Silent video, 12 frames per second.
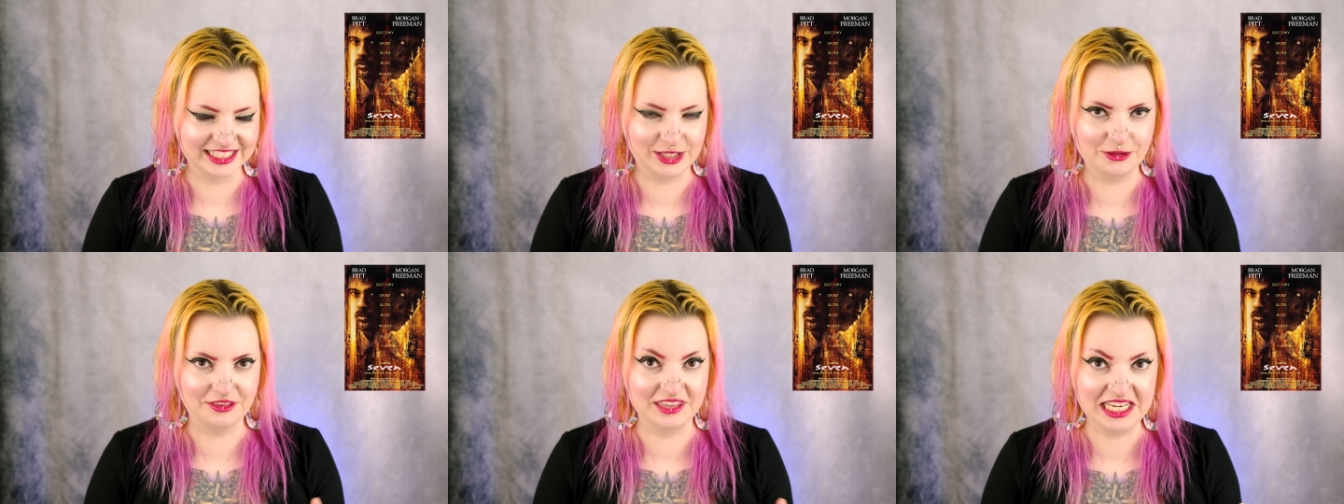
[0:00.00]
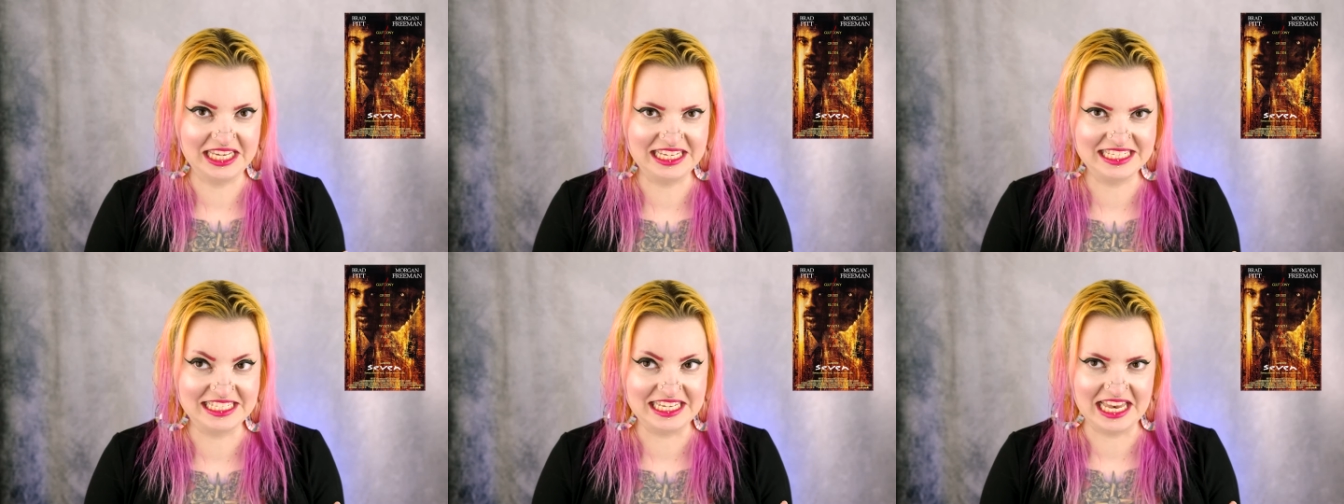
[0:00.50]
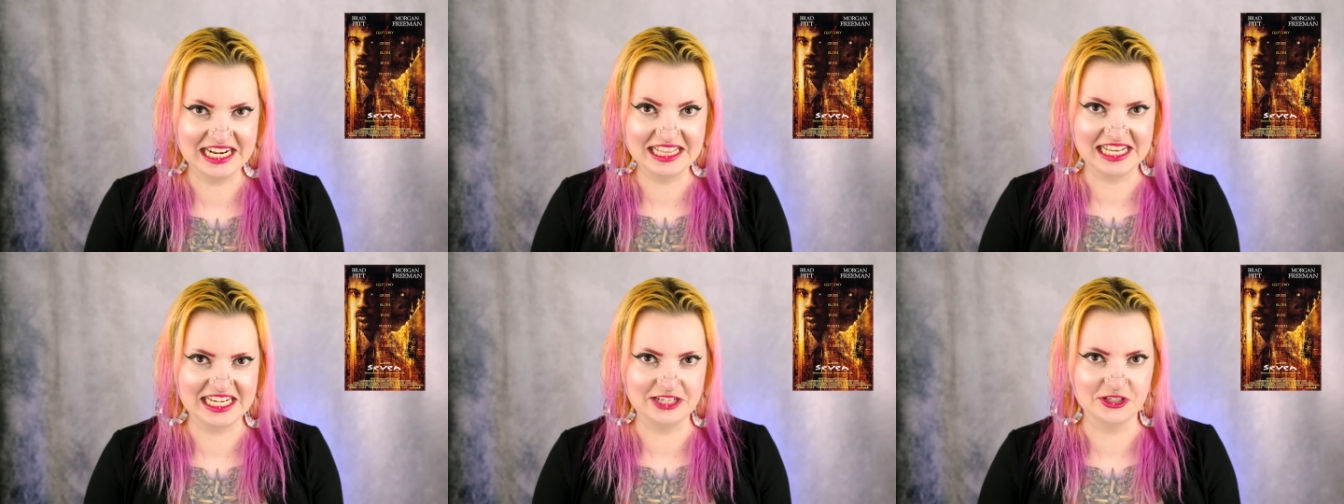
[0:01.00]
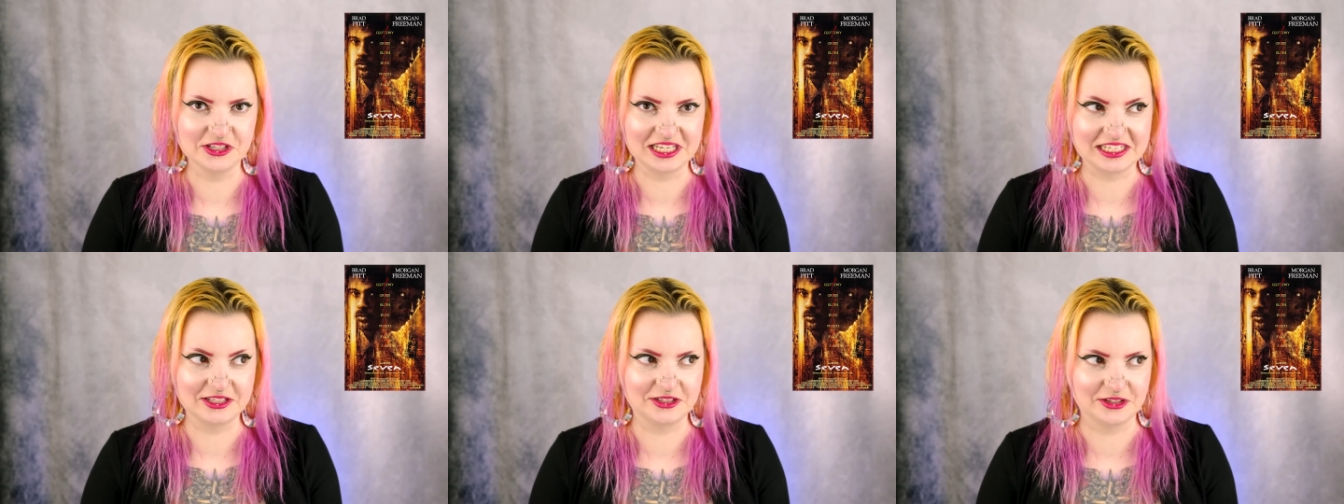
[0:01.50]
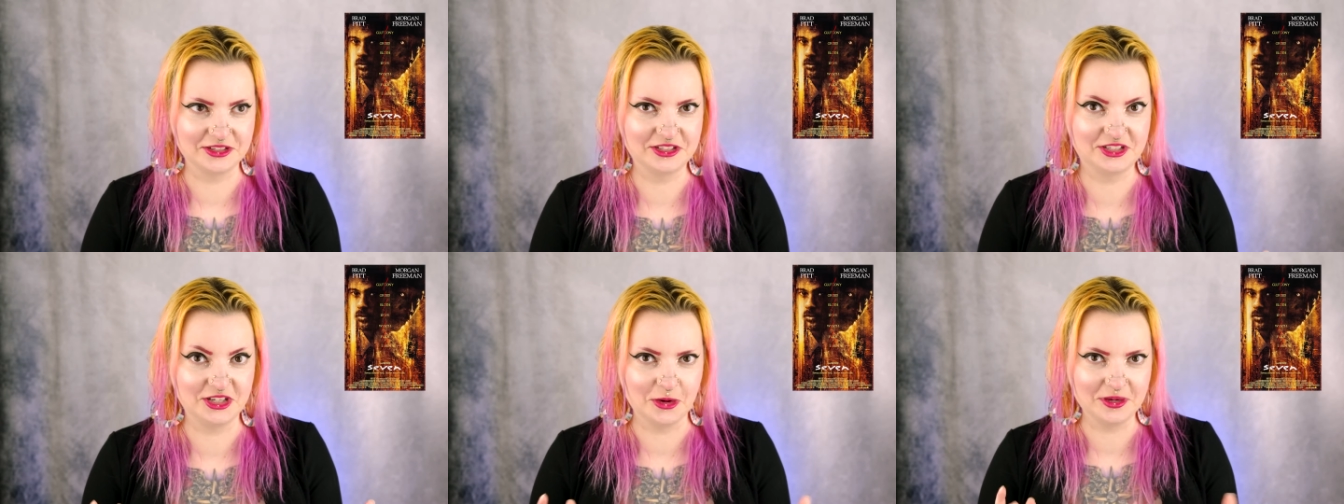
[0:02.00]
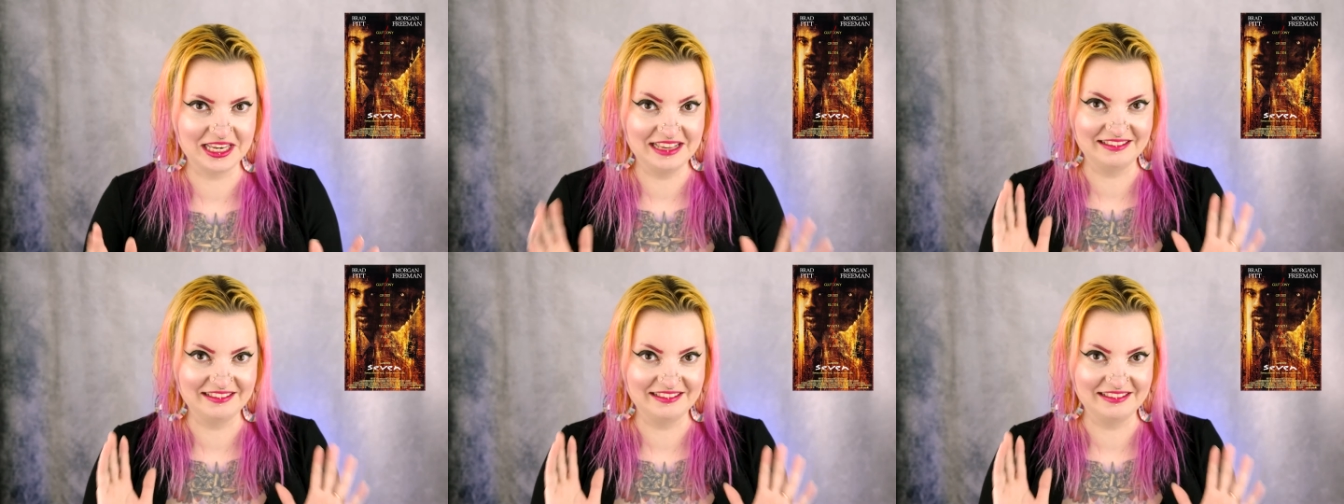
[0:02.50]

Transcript: you think he's dead and then he just like starts choking.